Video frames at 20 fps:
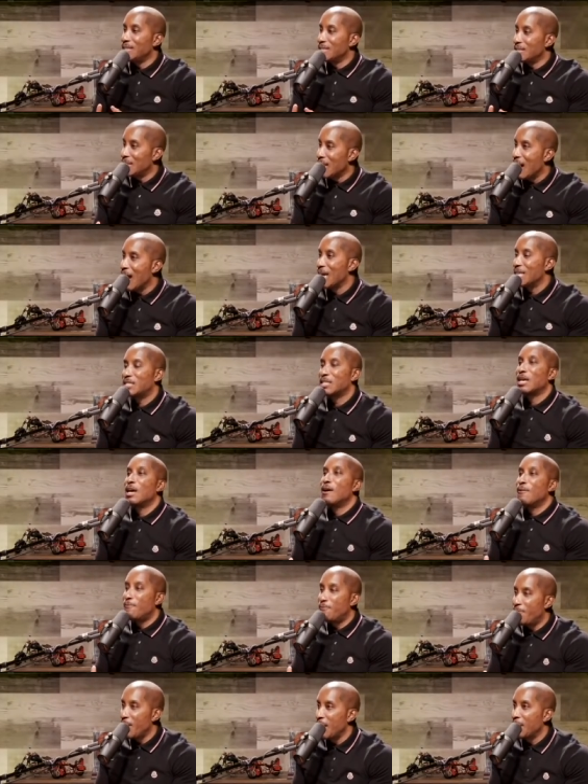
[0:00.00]
is not
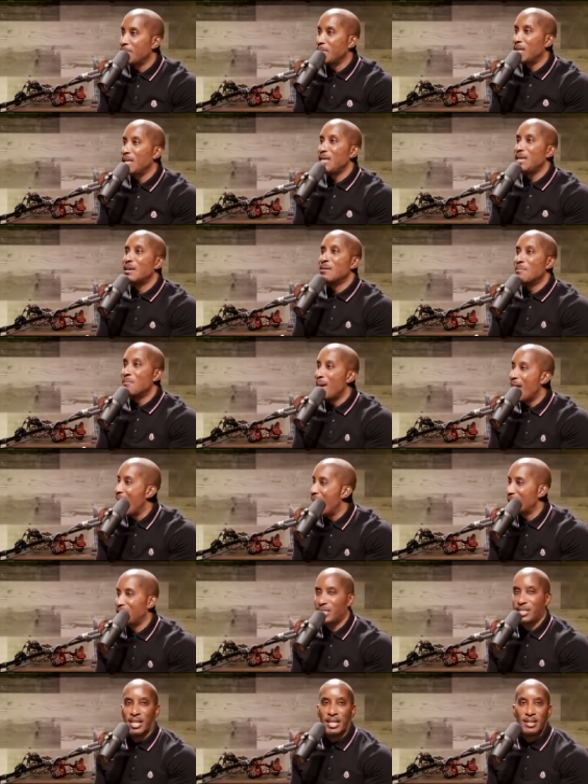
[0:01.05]
family
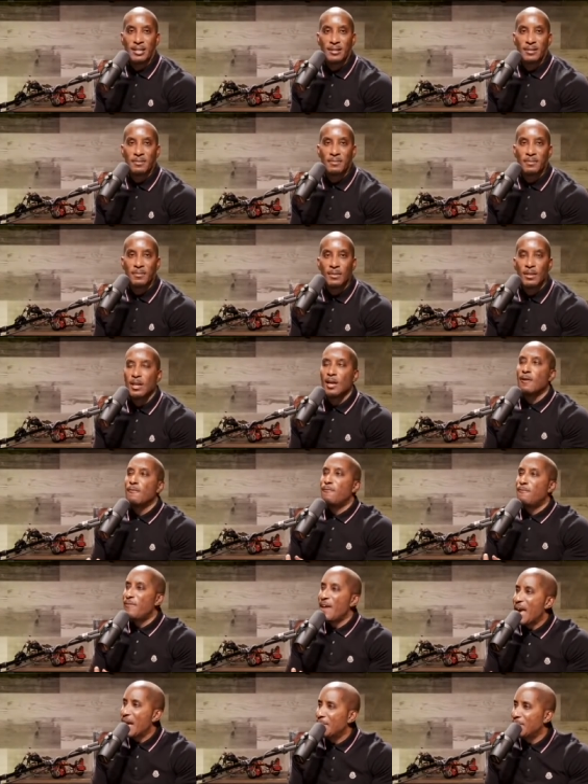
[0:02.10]
bashing.
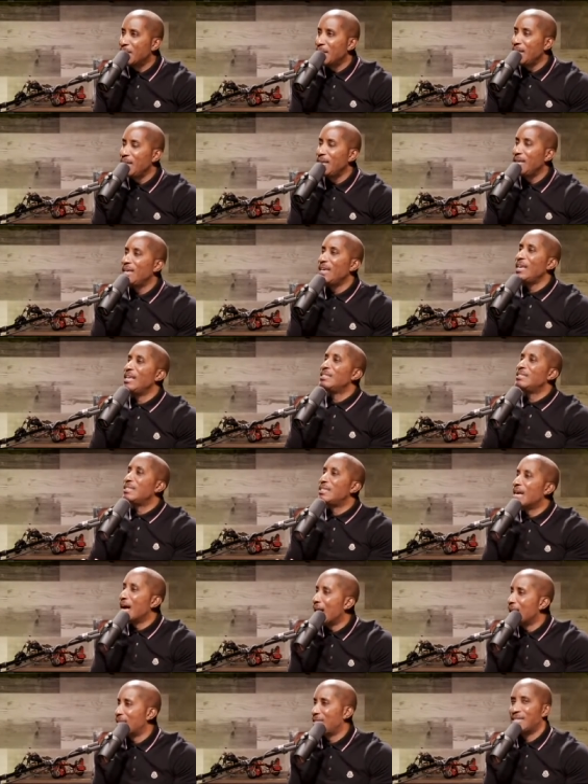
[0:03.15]
Family is
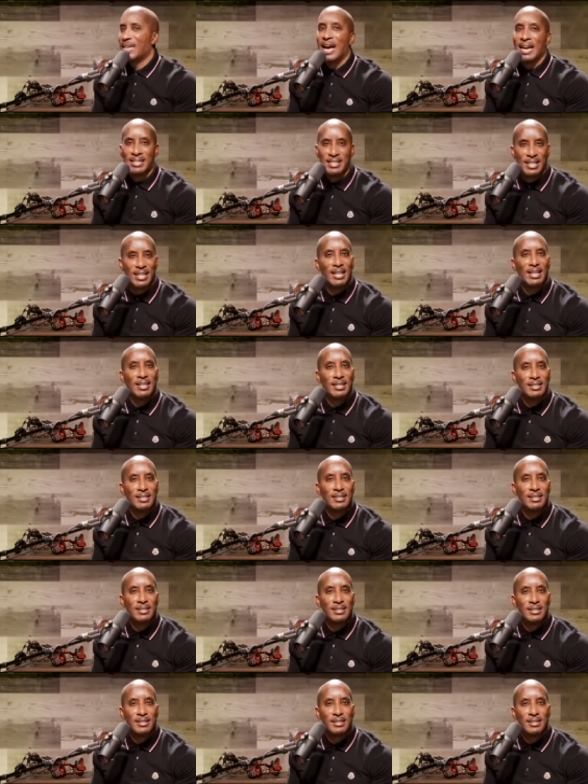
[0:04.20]
God's idea.
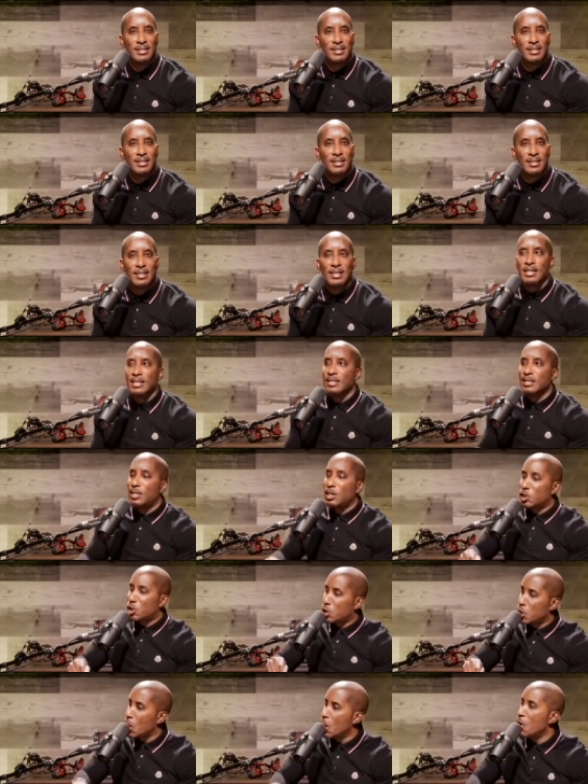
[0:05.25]
The
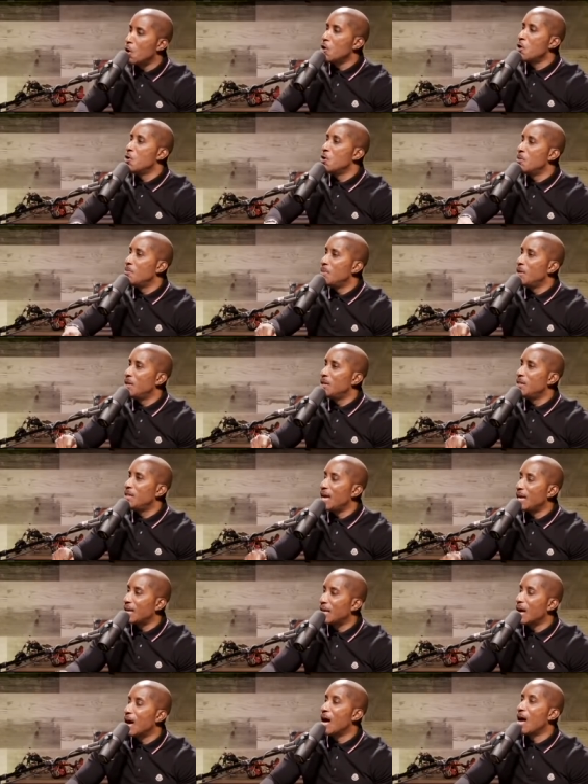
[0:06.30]
term
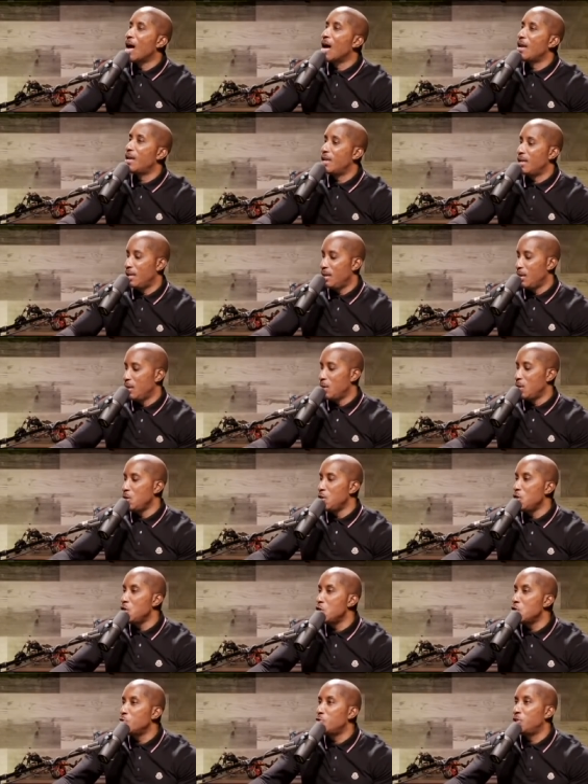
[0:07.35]
that God
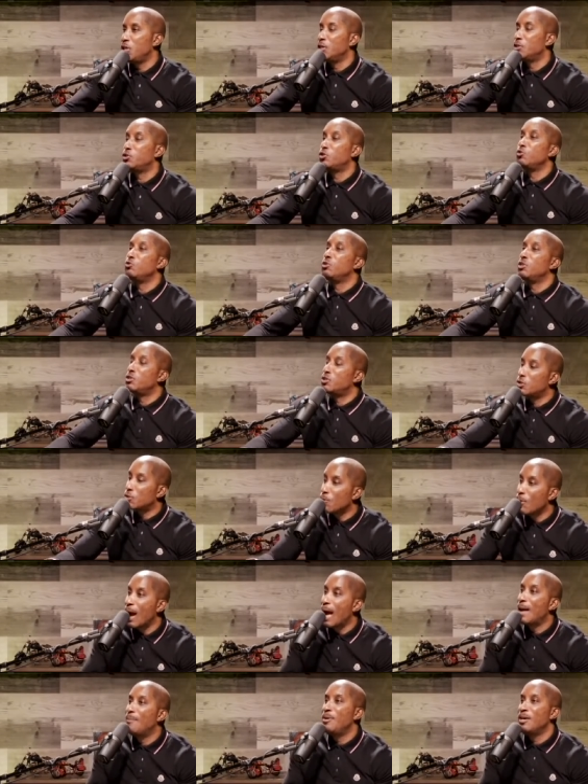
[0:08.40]
uses to
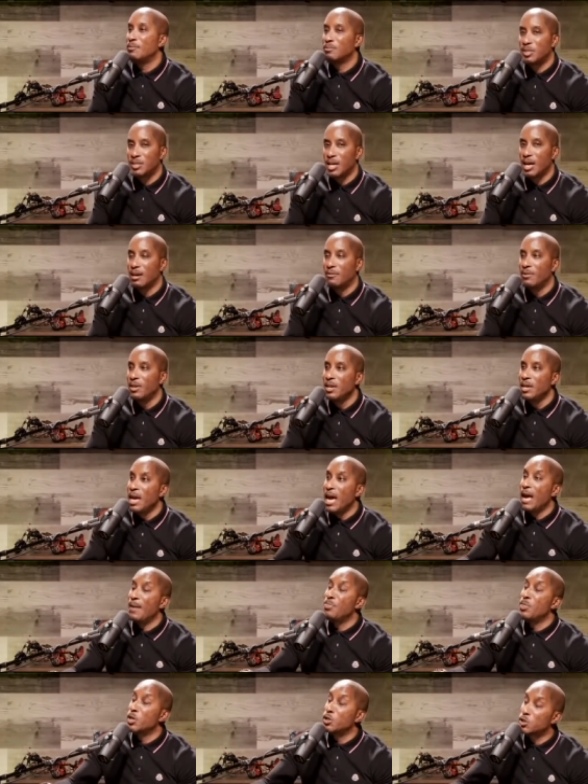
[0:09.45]
describe himself
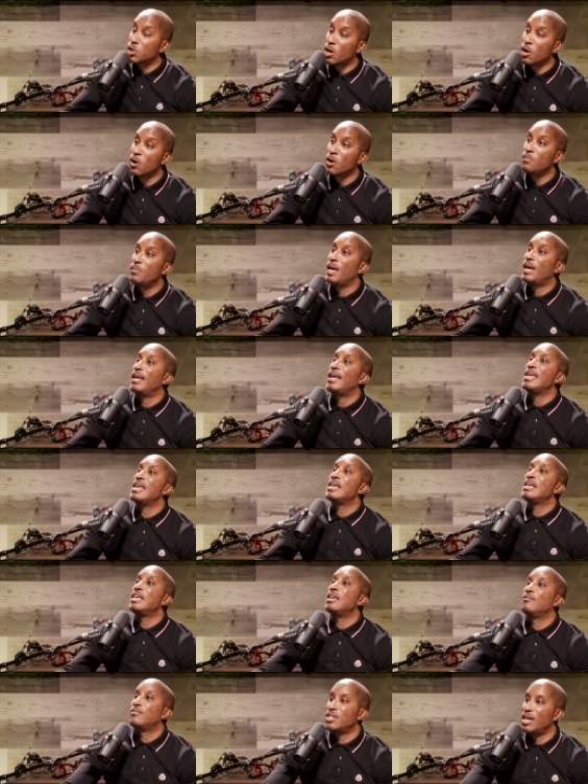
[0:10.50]
and the term that he
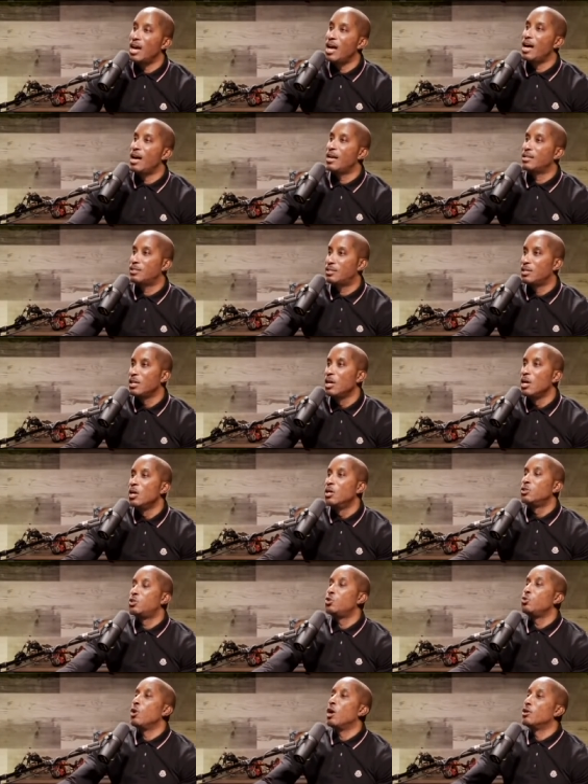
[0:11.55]
gives us
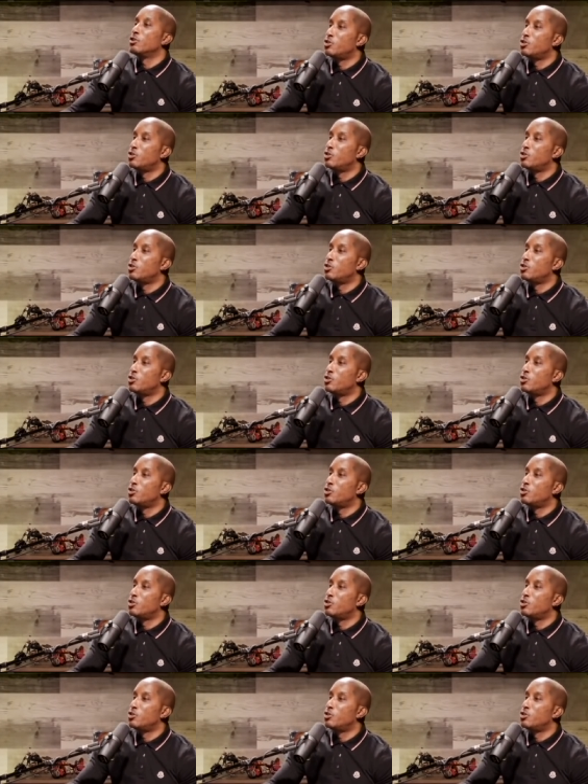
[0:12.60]
to